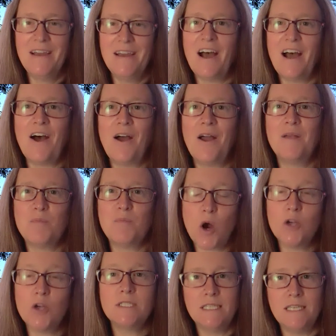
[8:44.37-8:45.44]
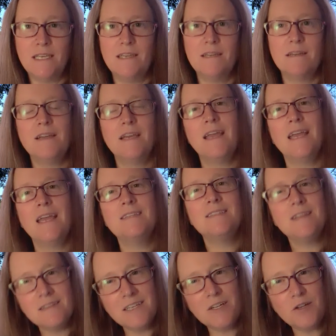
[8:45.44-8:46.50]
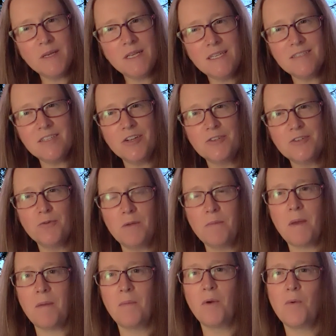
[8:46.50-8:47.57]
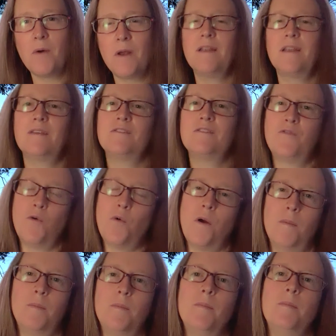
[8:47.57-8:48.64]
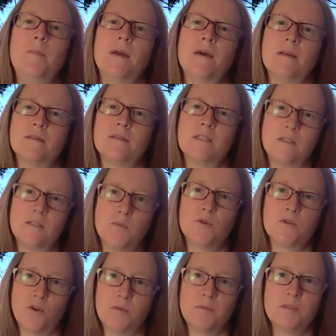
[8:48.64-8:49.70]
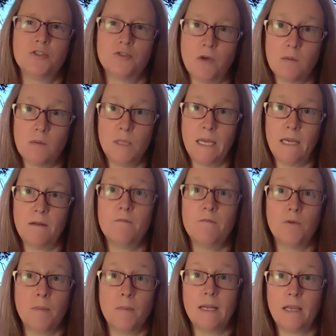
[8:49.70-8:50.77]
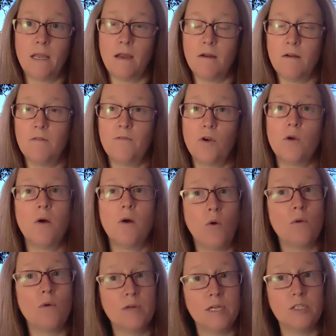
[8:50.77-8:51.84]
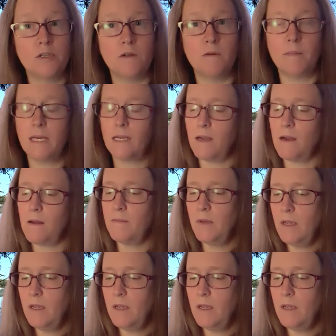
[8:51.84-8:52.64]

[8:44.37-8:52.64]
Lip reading: And Part D is a little bit easier to remember what it is for because it's the prescription drug plan for Medicare, for original Medicare.